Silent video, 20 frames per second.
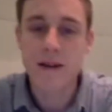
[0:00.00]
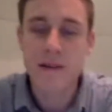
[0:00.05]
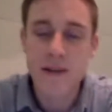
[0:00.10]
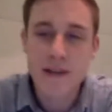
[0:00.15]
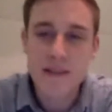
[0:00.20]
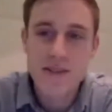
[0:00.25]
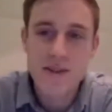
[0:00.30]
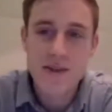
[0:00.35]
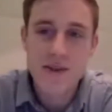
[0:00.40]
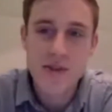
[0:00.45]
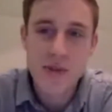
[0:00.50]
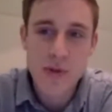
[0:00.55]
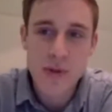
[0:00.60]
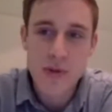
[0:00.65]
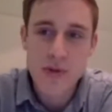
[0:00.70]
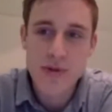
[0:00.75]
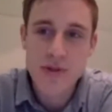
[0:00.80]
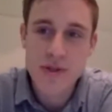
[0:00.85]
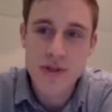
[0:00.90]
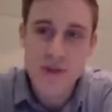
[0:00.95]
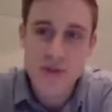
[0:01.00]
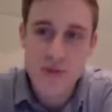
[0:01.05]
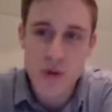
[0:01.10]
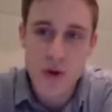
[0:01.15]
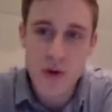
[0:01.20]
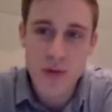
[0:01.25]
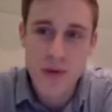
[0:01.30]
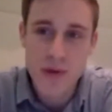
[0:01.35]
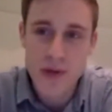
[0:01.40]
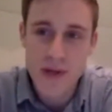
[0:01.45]
Yeah, I think it's also
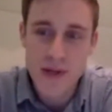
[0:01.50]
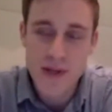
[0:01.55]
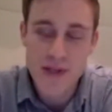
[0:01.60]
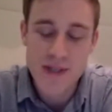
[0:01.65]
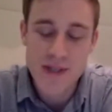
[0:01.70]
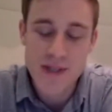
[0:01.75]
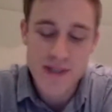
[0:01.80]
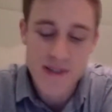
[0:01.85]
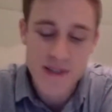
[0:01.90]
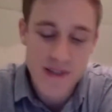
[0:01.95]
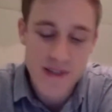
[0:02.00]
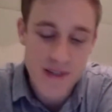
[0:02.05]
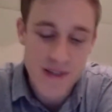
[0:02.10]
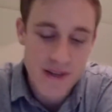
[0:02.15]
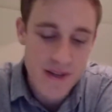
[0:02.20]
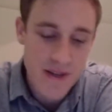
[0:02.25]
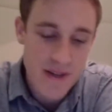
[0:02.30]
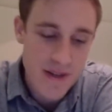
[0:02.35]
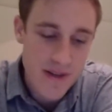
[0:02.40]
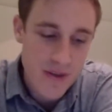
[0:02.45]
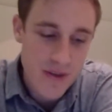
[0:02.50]
interesting as well, because